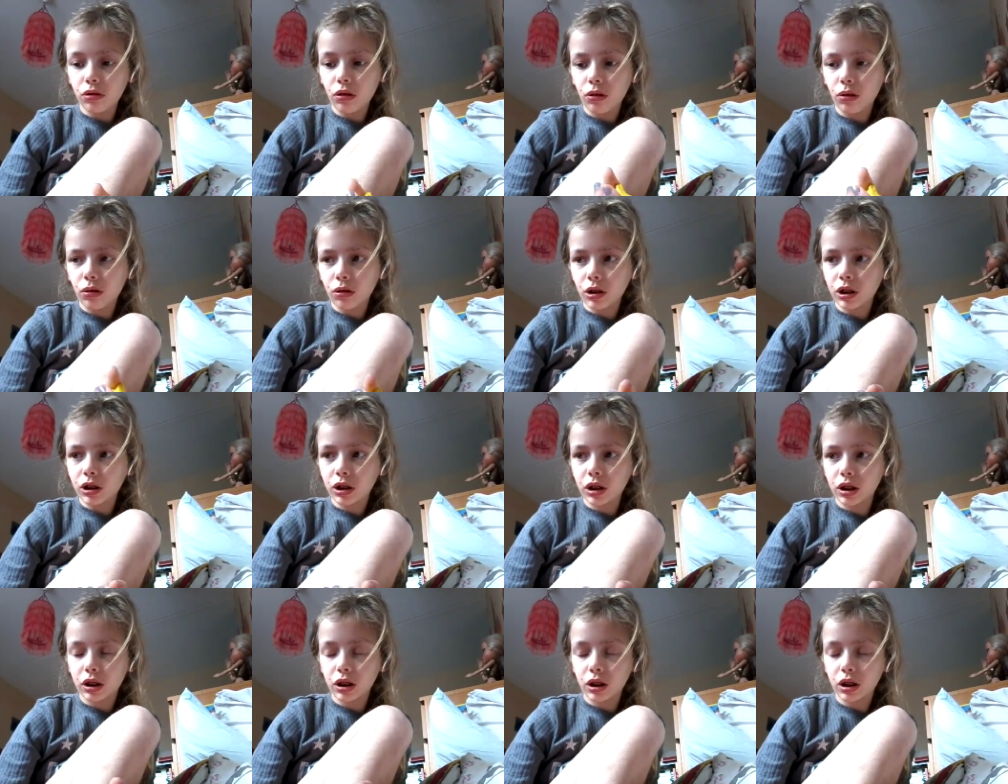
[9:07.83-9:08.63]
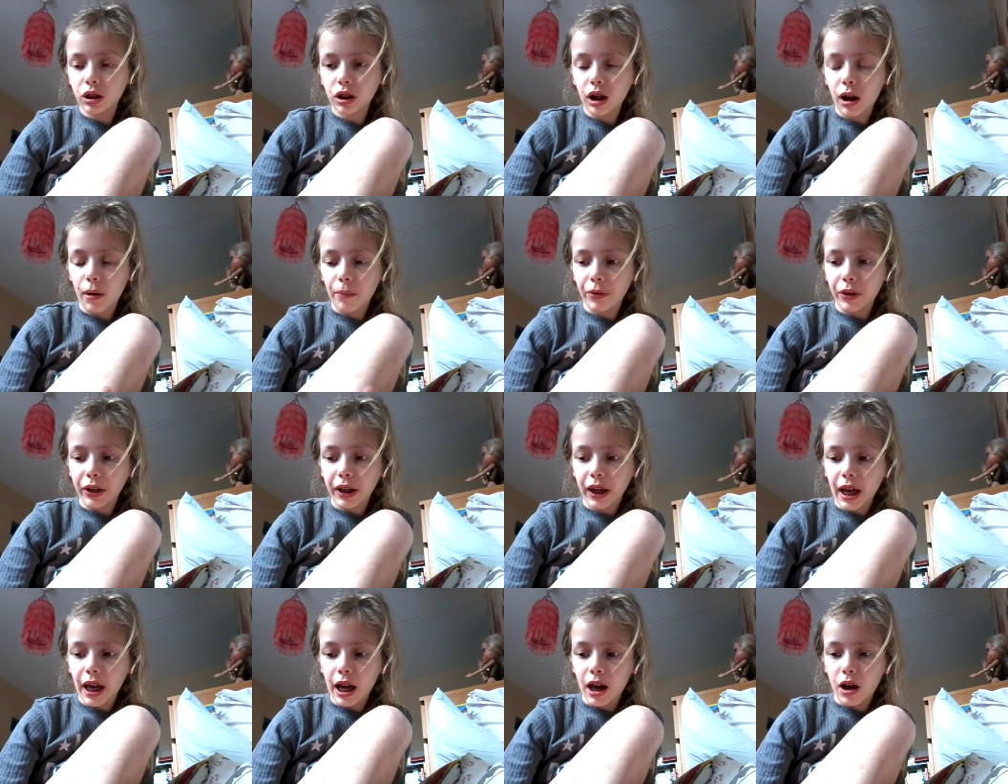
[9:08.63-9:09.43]
Or
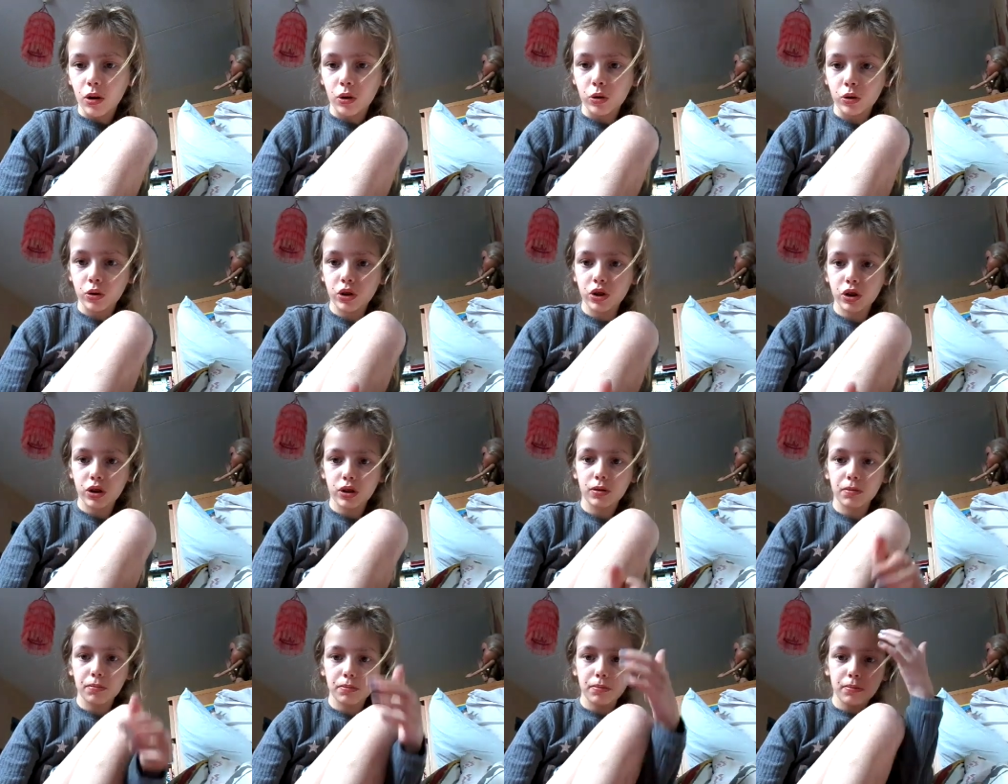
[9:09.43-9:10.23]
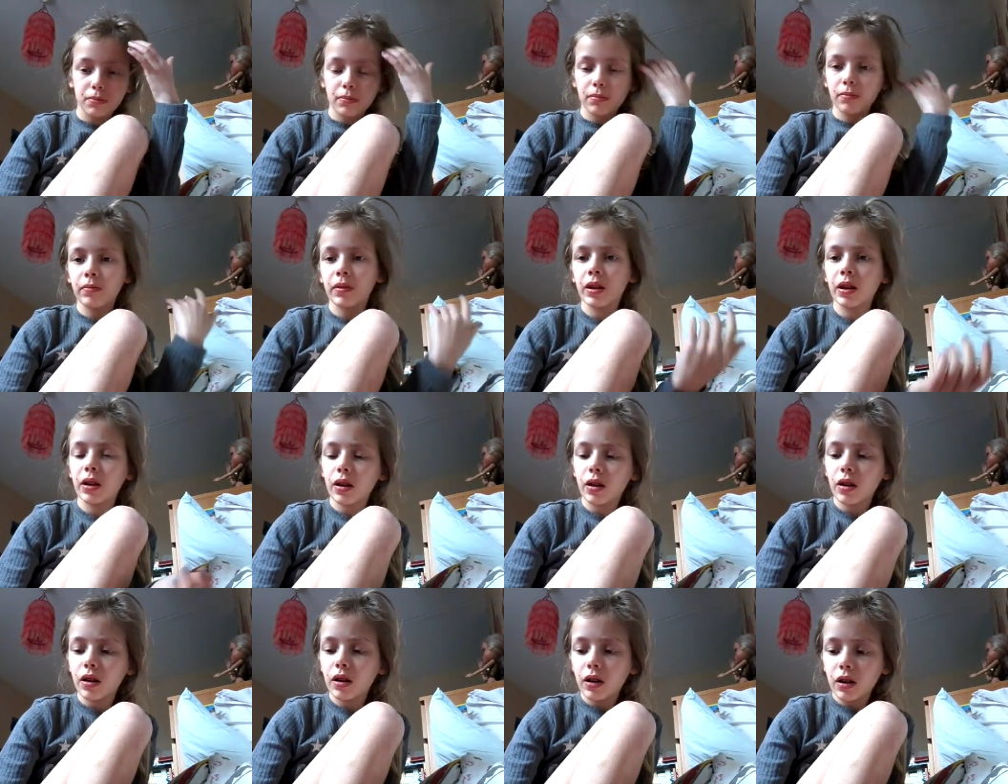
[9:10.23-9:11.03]
something else.
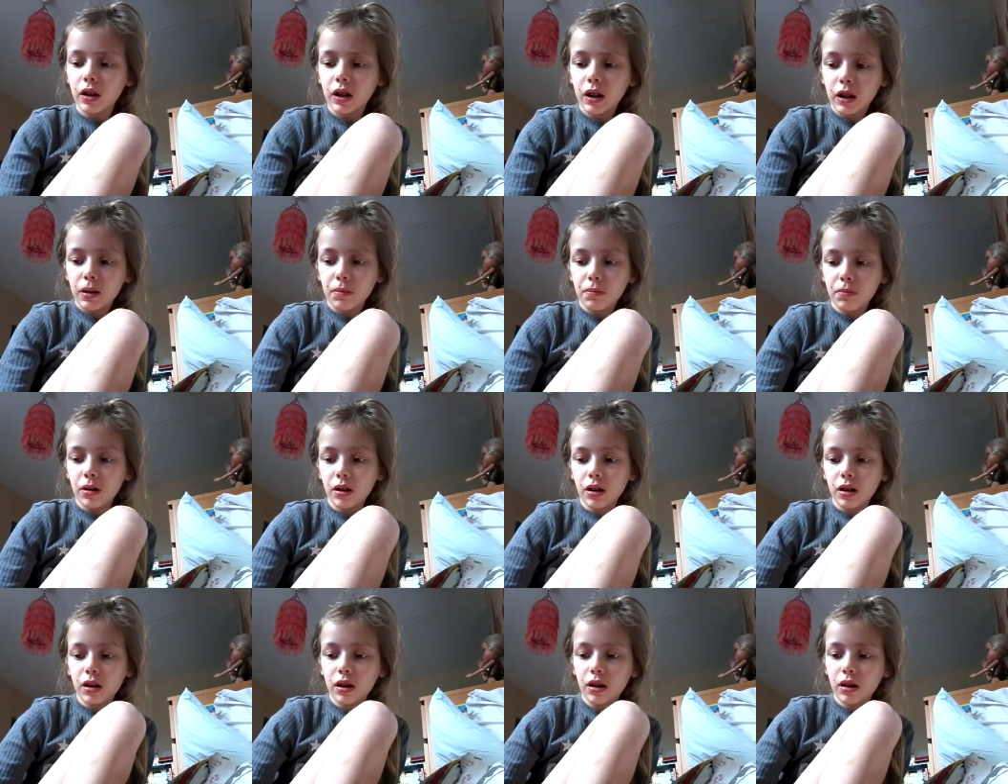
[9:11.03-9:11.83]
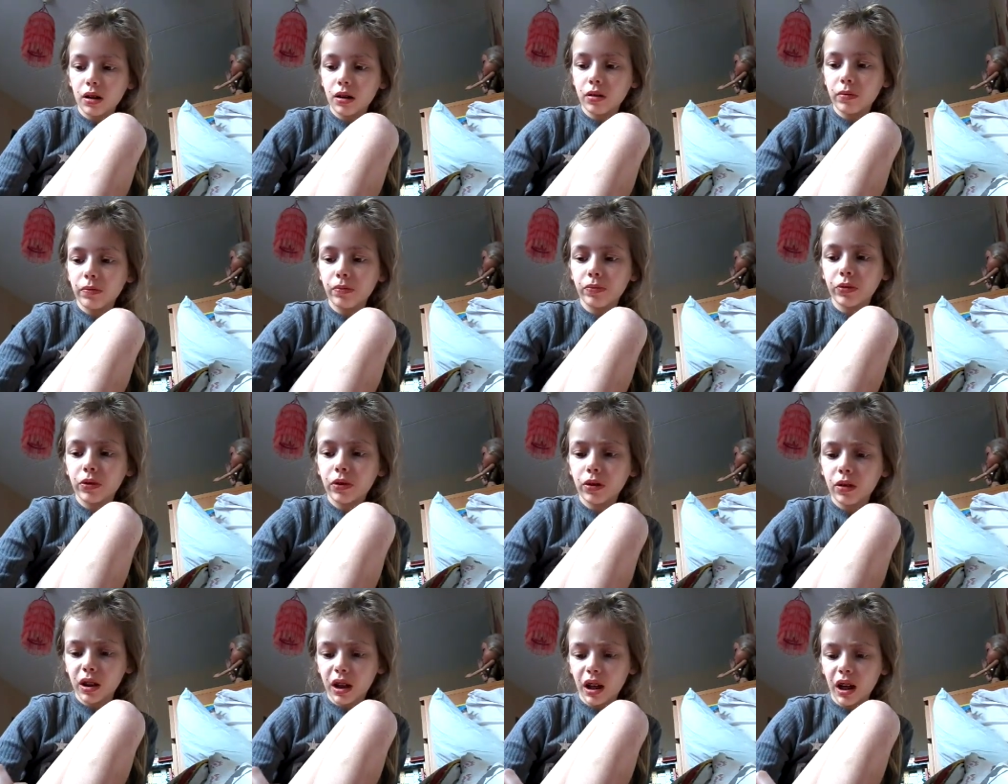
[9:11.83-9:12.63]
But,
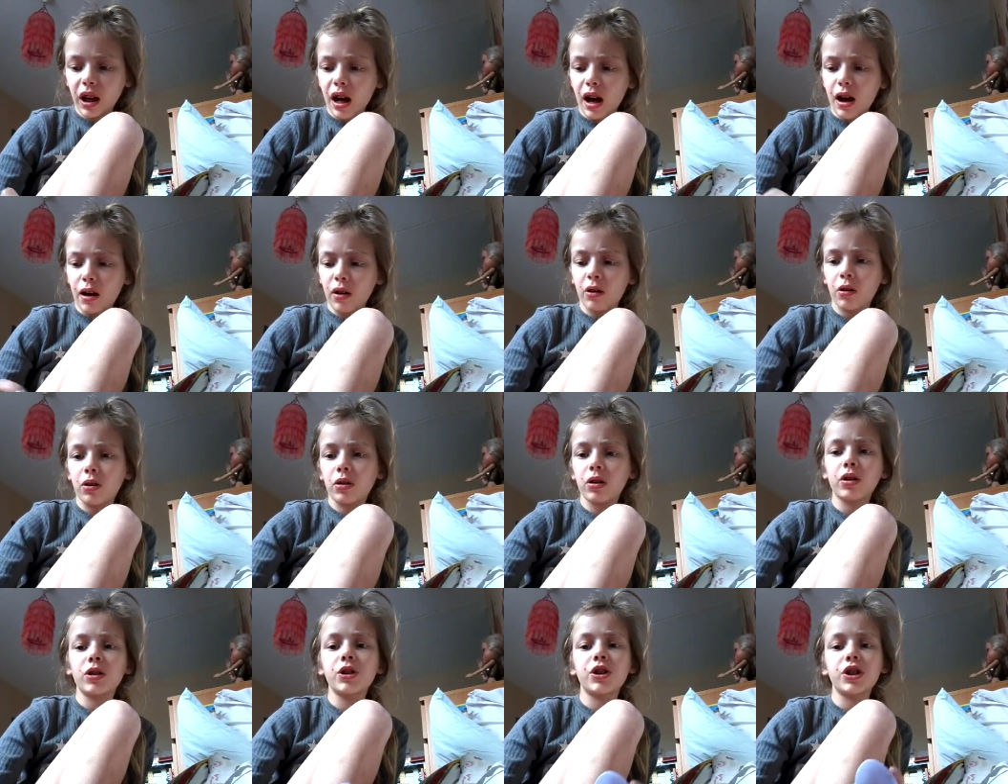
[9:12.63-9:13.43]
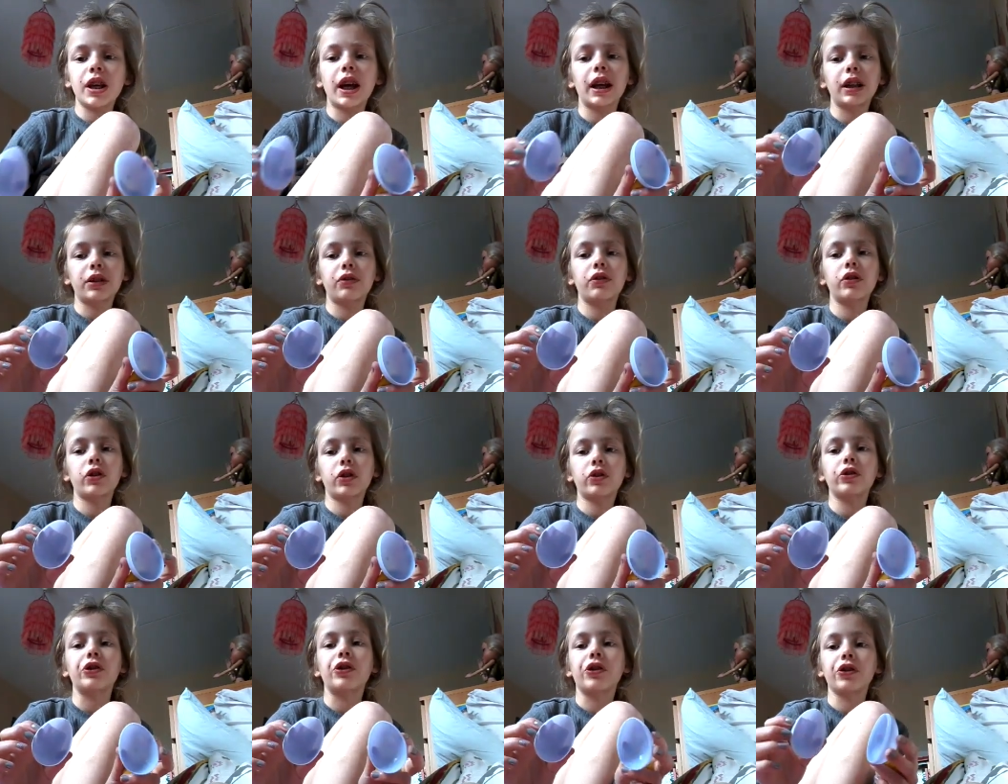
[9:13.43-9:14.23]
yeah, thanks for the
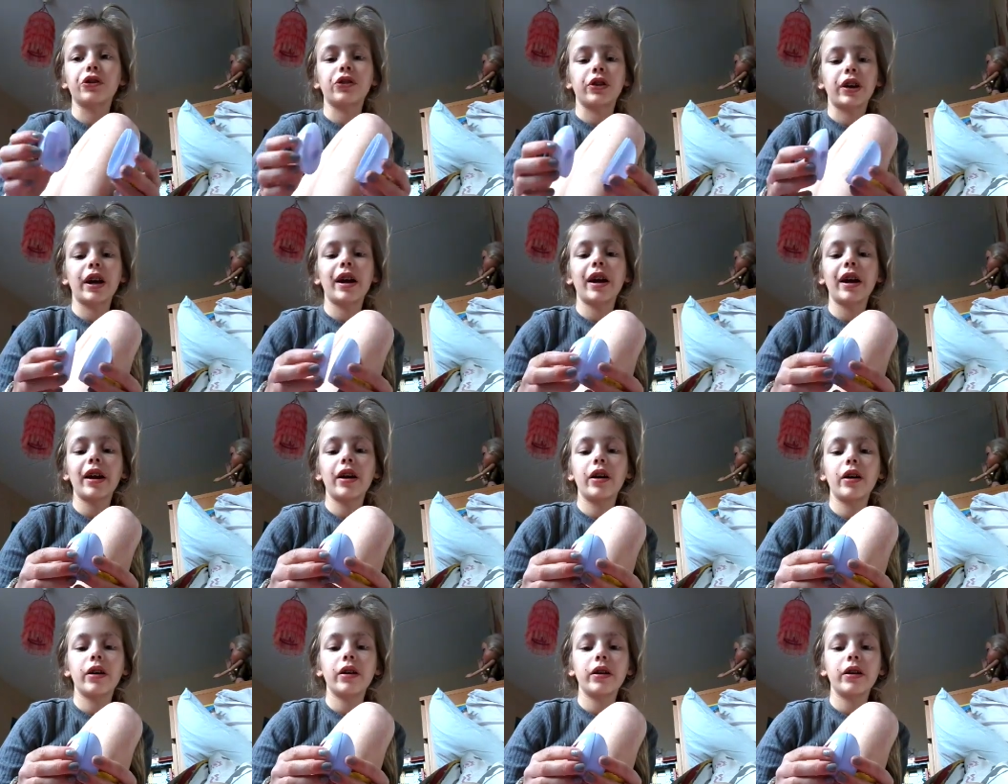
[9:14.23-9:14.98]
troll's egg.